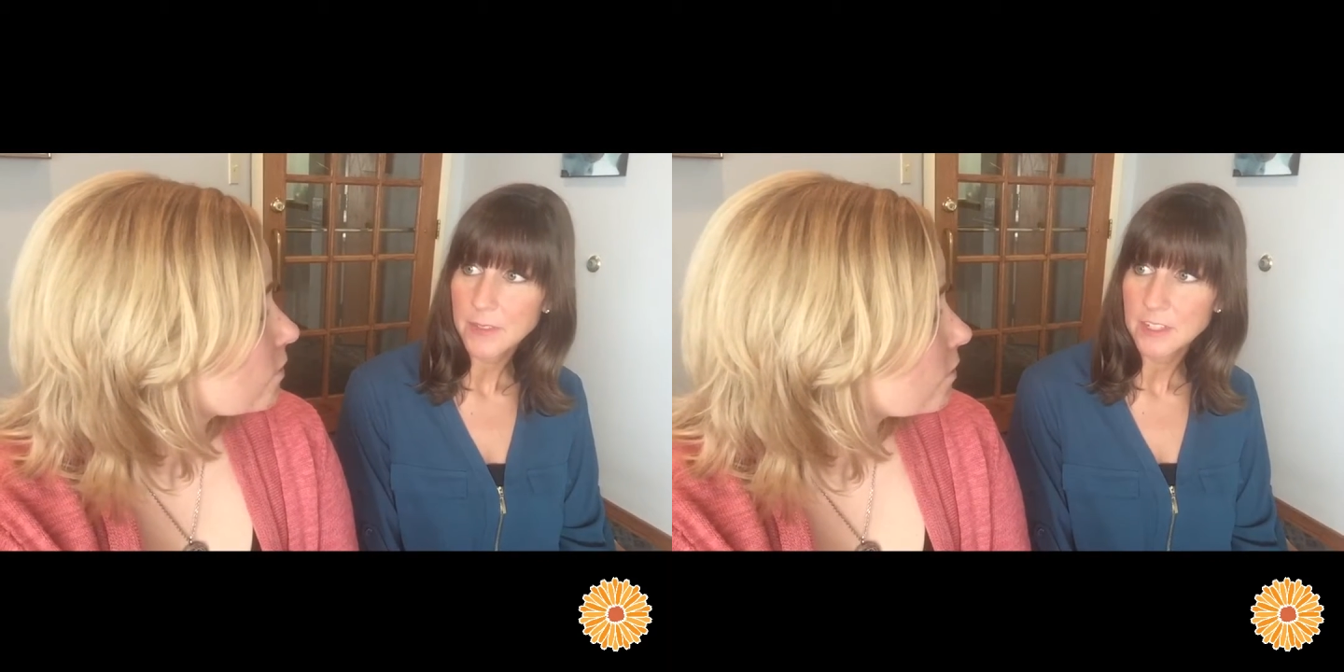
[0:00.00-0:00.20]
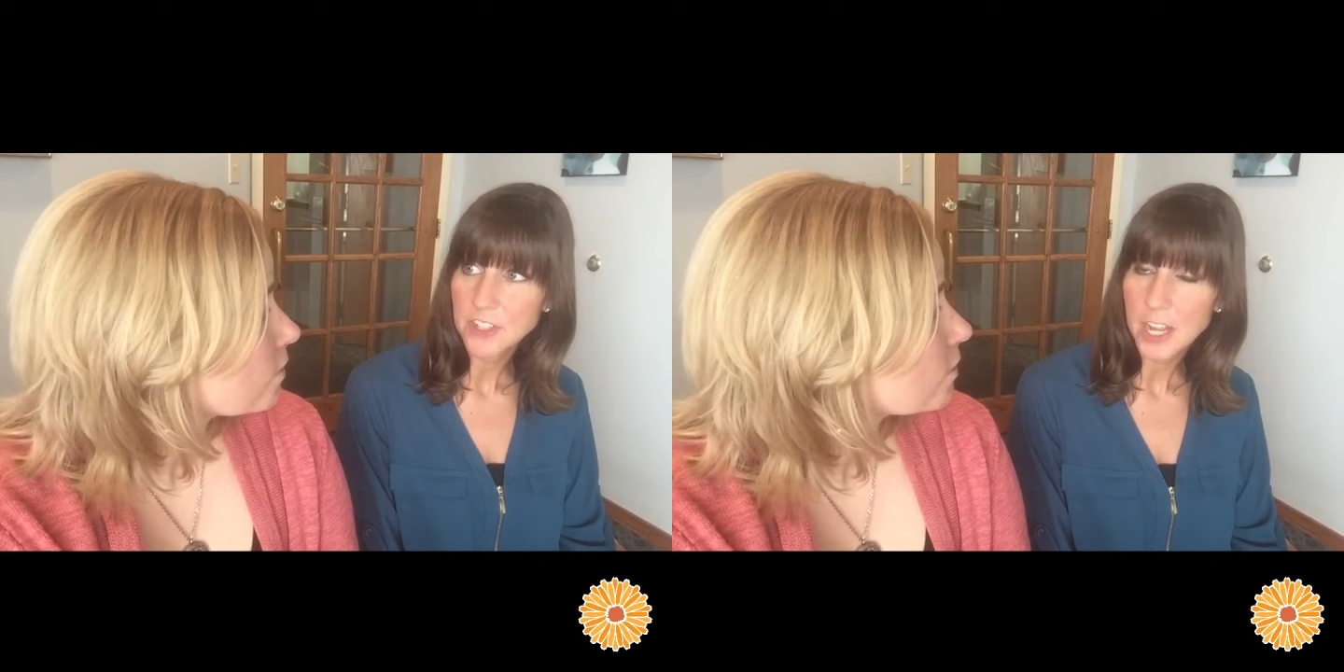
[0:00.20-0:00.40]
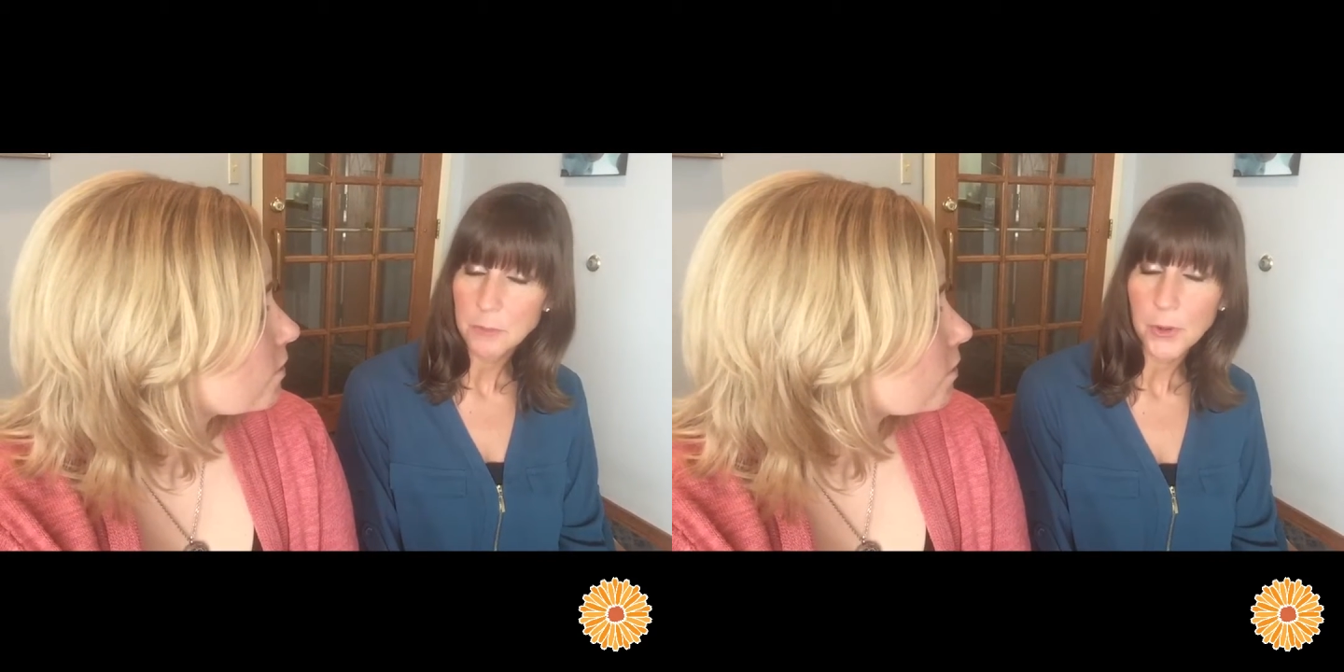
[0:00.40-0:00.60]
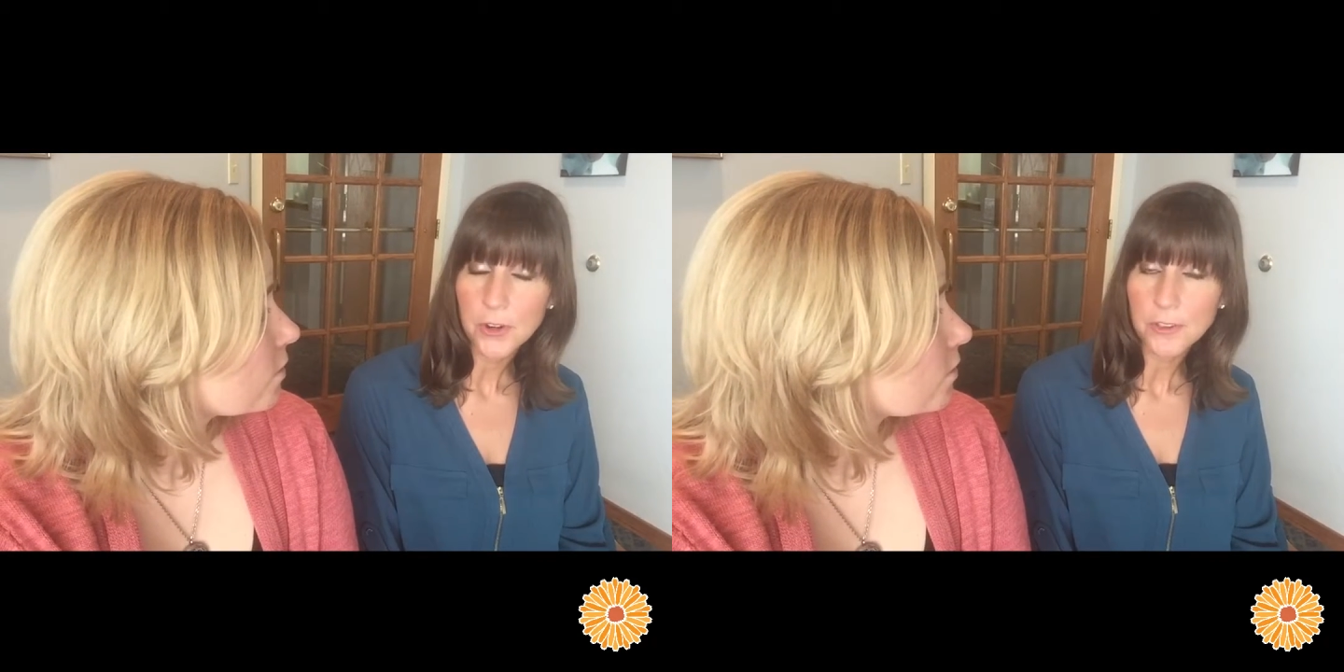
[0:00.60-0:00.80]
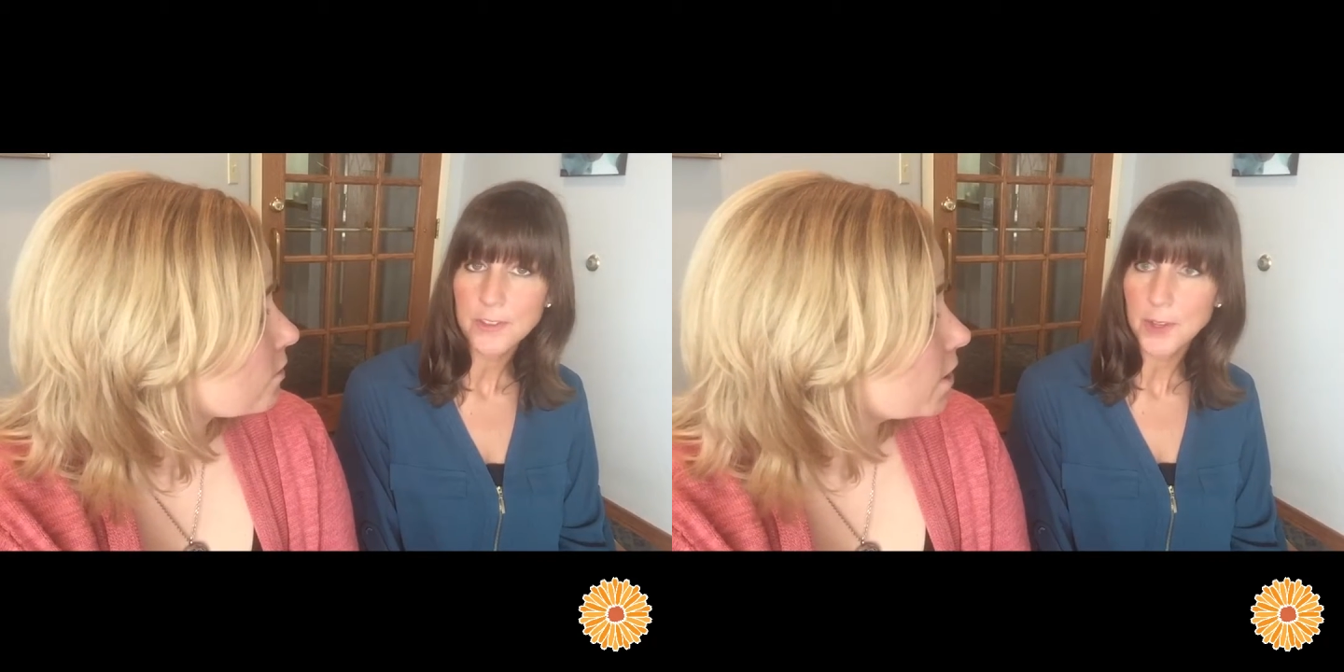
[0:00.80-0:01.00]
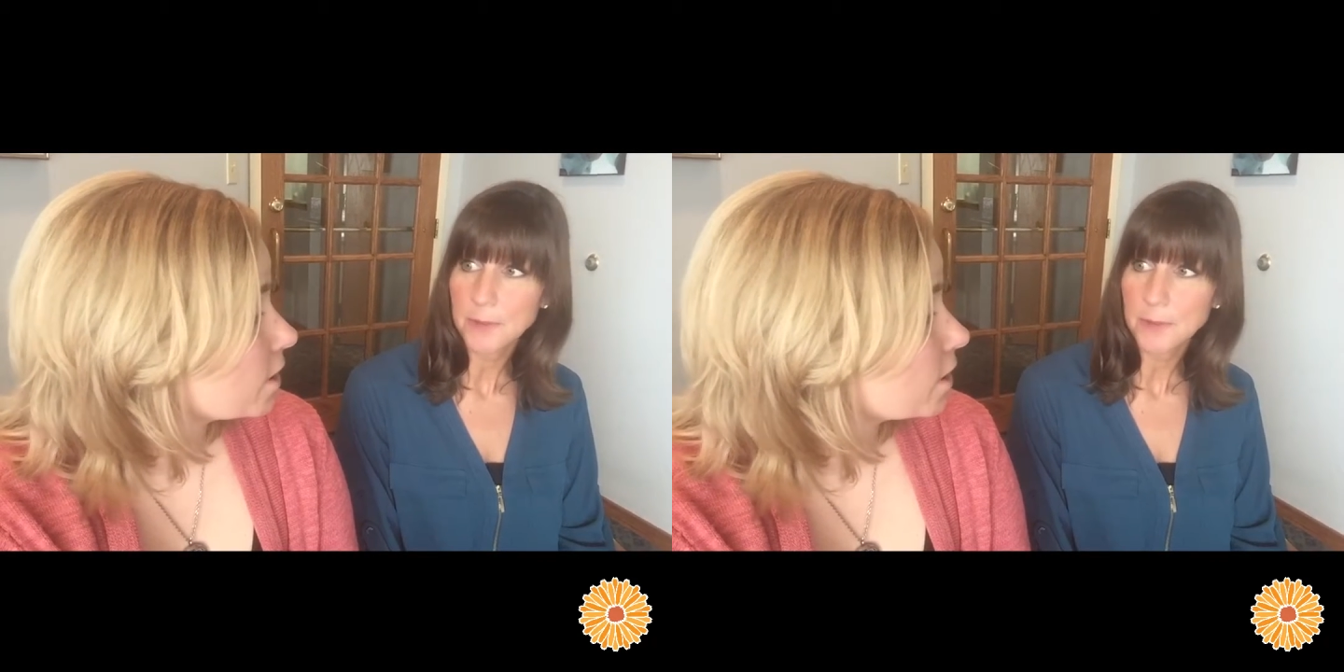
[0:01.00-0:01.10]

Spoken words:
in childbirth. So.